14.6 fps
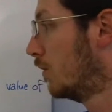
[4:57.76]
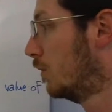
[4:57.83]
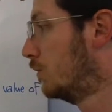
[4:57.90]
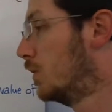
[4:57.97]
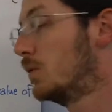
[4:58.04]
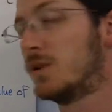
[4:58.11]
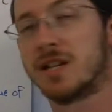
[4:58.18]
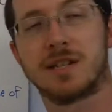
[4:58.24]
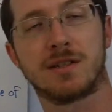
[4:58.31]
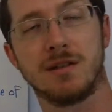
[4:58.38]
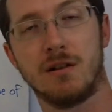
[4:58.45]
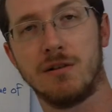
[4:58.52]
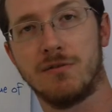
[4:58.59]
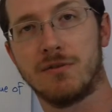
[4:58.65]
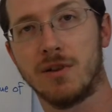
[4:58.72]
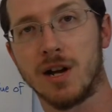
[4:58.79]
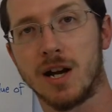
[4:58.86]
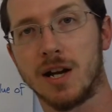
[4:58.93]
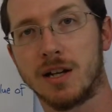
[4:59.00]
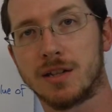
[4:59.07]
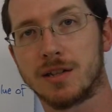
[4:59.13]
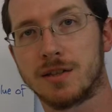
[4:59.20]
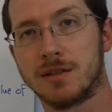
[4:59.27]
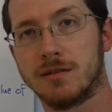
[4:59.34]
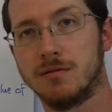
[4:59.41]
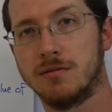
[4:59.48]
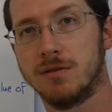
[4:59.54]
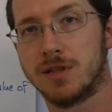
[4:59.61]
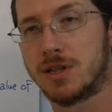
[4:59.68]
We want to solve for x,
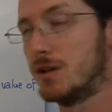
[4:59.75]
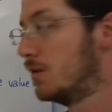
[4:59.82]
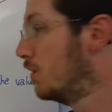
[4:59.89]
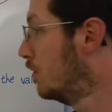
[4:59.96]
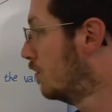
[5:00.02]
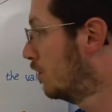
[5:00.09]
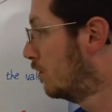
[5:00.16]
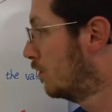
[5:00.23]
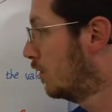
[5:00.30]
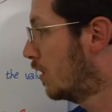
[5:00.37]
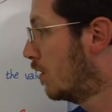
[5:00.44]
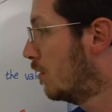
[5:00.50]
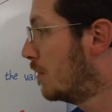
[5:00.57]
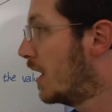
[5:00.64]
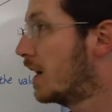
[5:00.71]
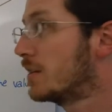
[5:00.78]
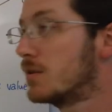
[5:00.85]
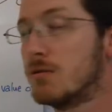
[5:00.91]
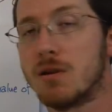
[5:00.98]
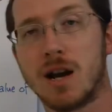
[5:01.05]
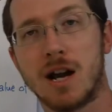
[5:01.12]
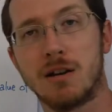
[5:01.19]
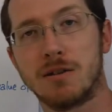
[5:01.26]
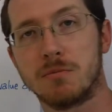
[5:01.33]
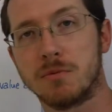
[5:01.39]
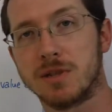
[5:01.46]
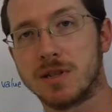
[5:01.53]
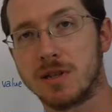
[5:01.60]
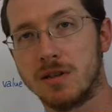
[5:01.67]
so going back to our
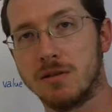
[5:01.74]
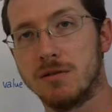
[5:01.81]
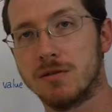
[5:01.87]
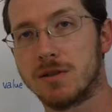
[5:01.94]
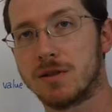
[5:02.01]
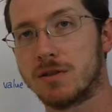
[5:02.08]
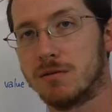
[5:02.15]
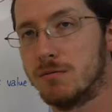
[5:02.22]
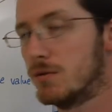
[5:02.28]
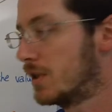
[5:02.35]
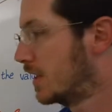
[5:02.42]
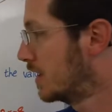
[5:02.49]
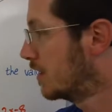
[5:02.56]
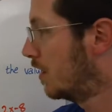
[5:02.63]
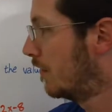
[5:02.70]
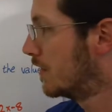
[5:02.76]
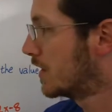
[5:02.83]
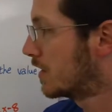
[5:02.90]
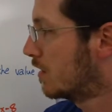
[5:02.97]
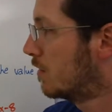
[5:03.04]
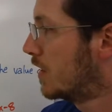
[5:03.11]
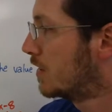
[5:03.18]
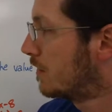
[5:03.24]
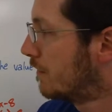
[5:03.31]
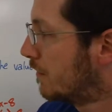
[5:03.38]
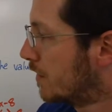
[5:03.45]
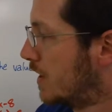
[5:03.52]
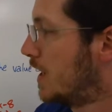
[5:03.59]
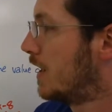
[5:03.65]
algebra skills, we're going to solve this equation
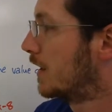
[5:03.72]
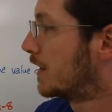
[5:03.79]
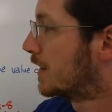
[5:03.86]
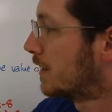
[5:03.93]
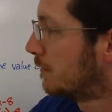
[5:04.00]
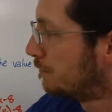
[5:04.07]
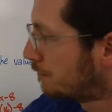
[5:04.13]
for x.